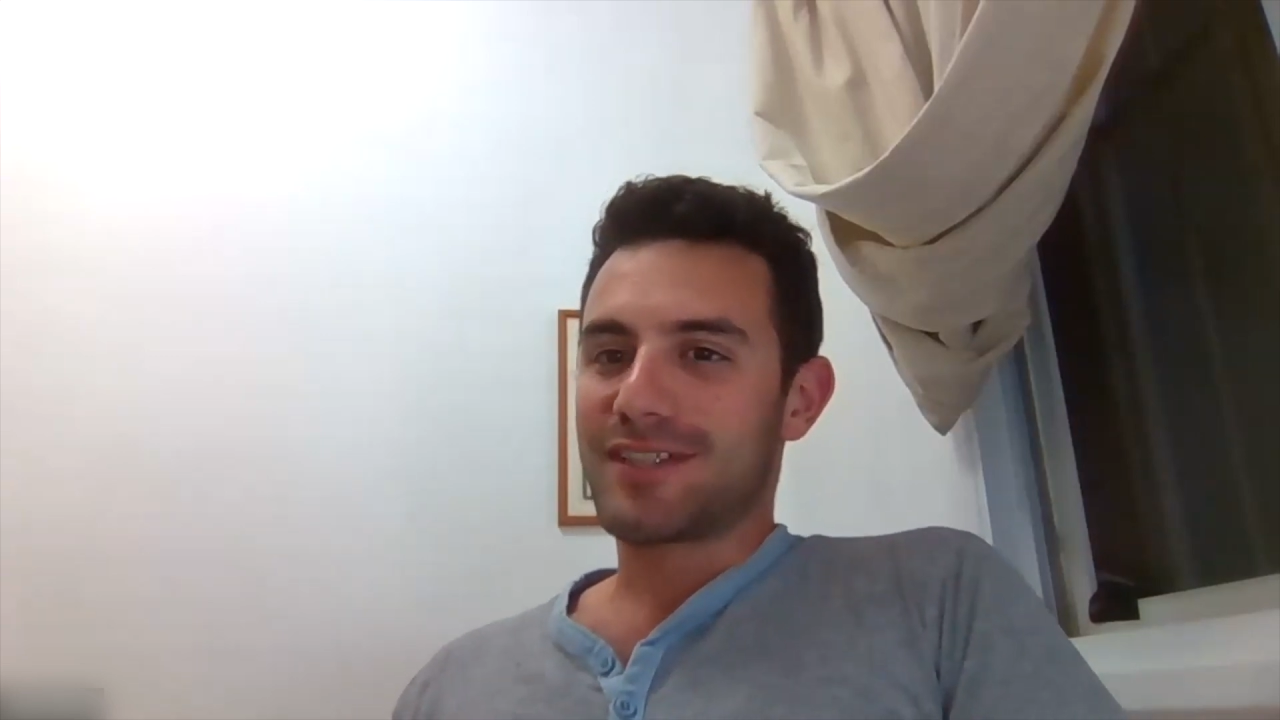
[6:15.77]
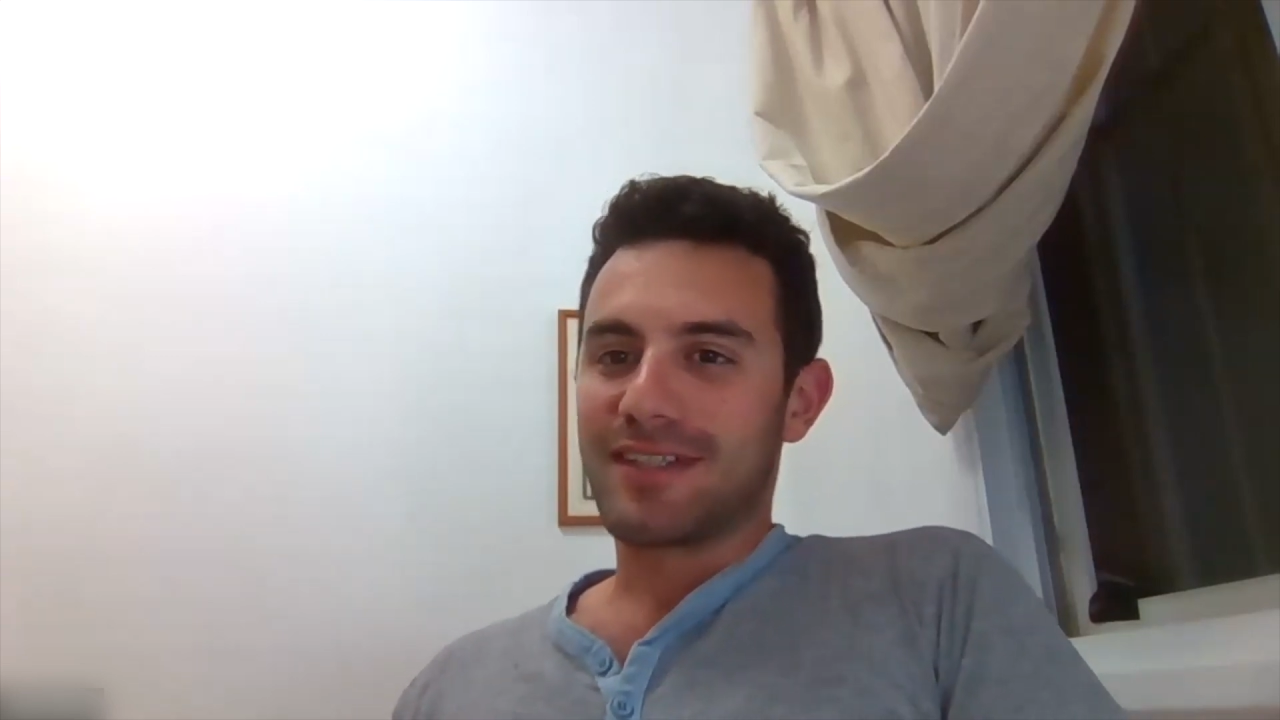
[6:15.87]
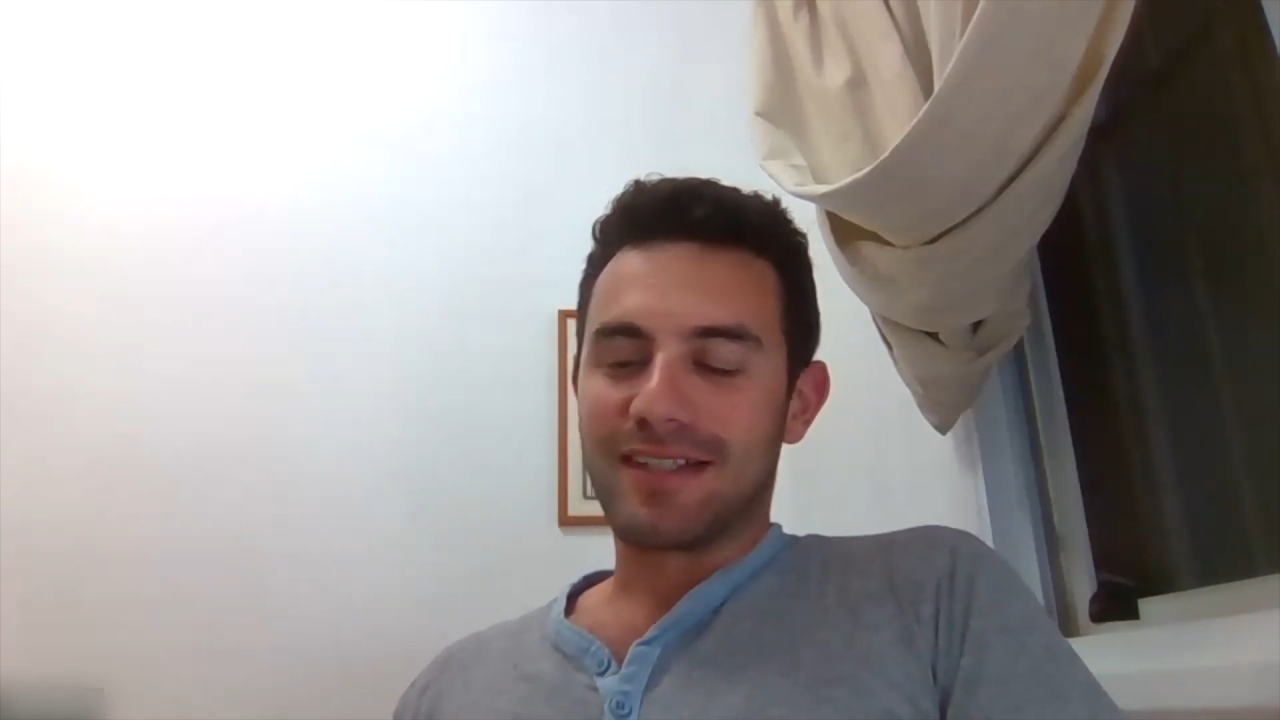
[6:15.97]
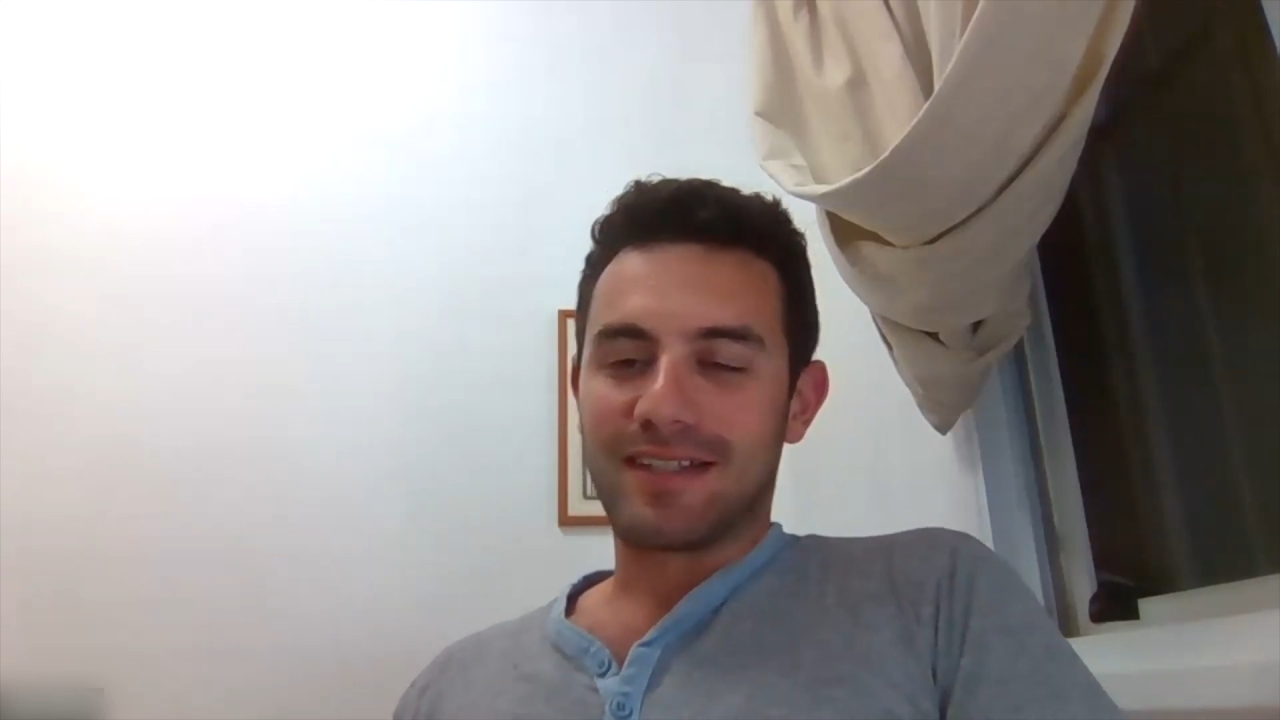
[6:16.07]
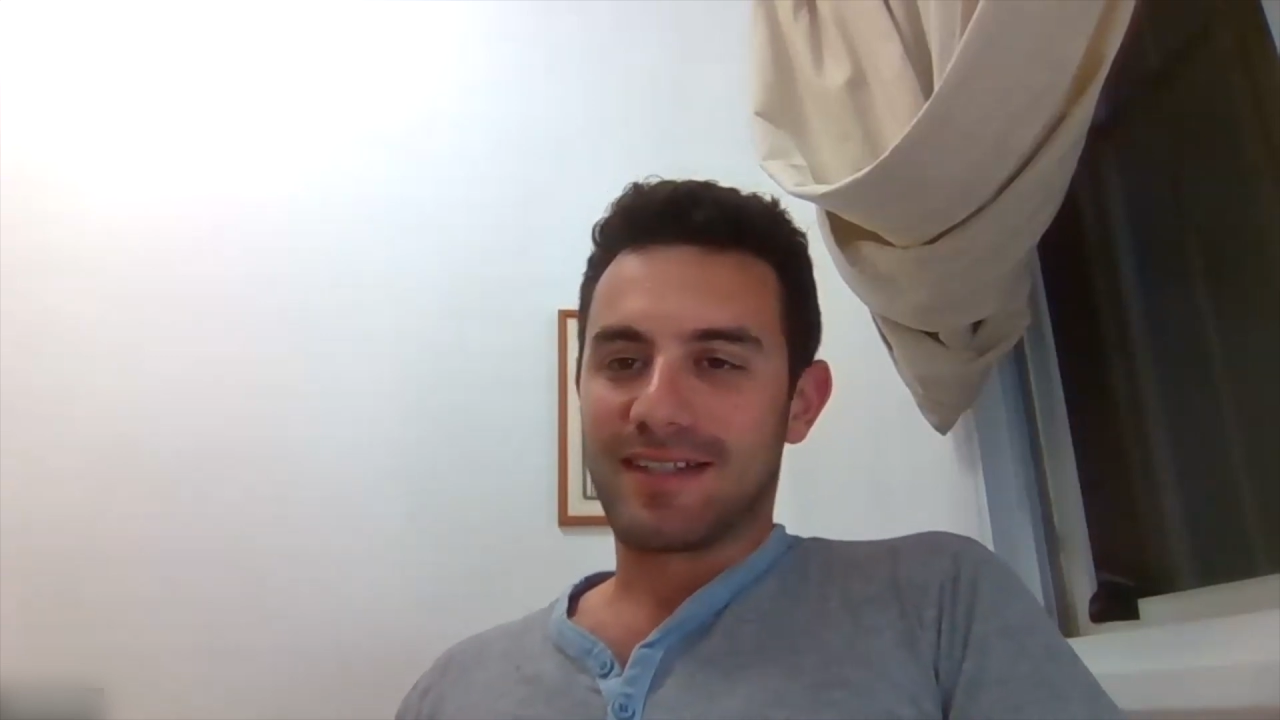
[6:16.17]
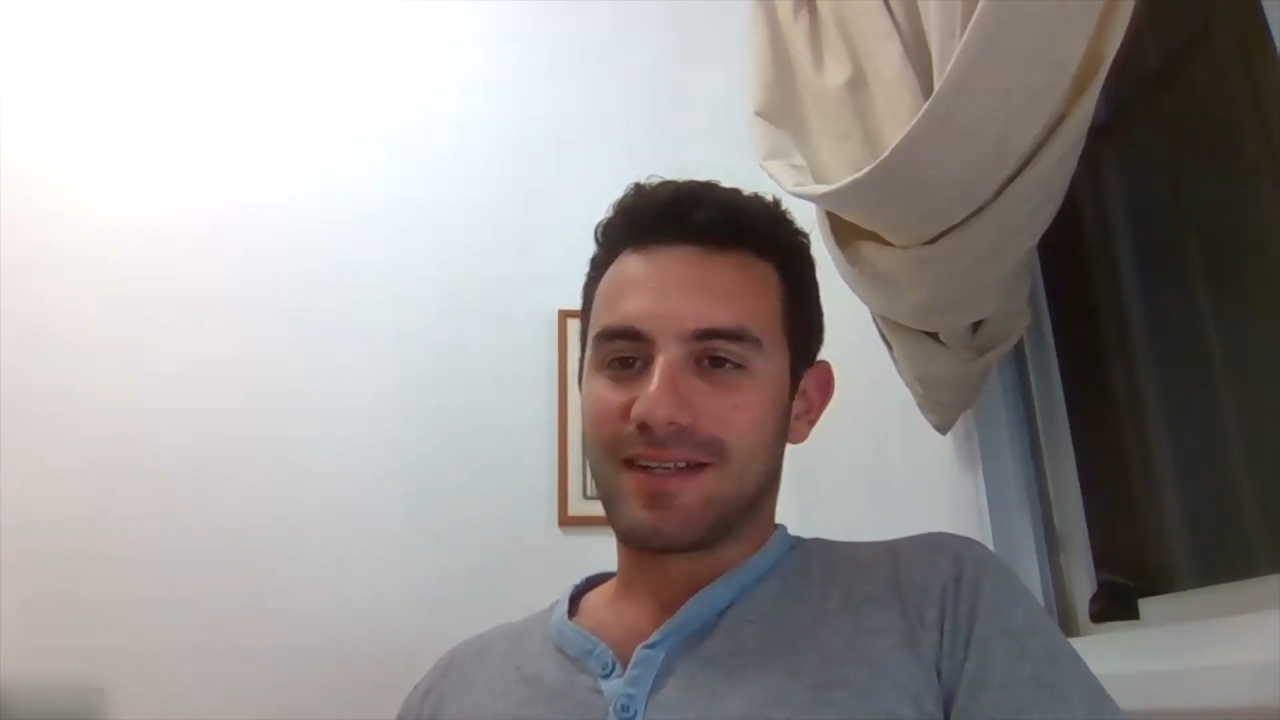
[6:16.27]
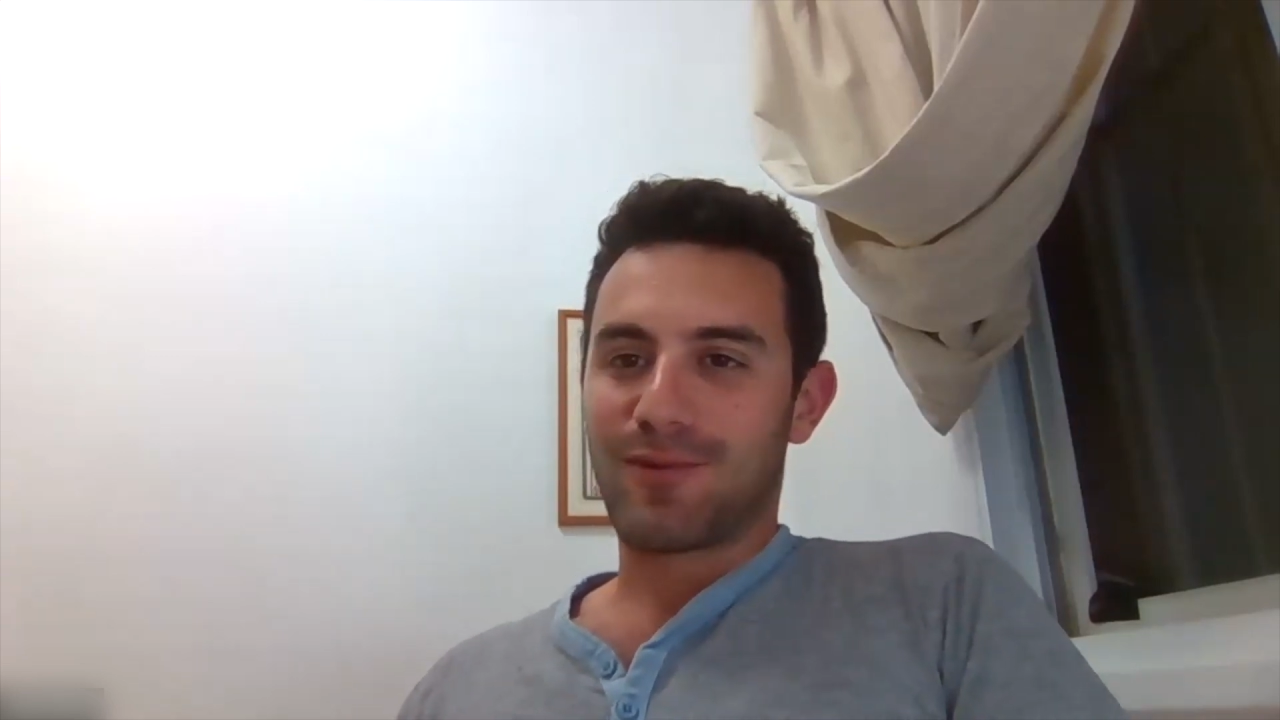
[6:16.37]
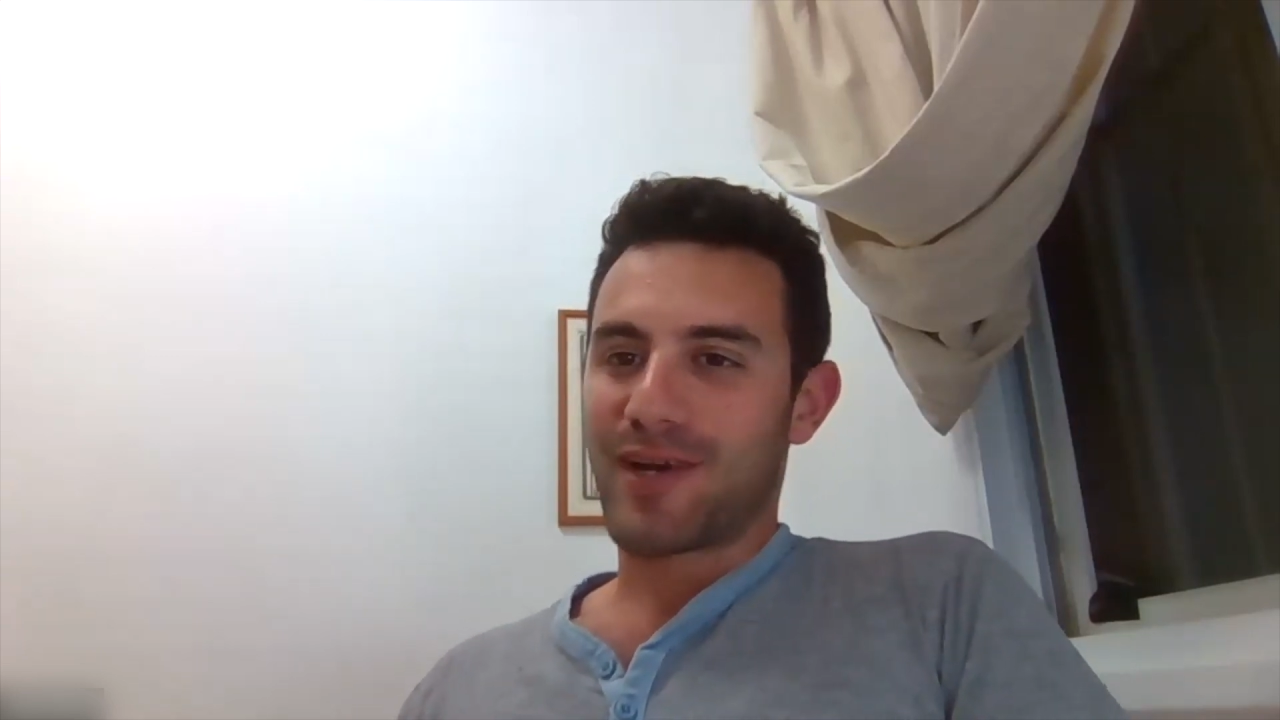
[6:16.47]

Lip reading: it in a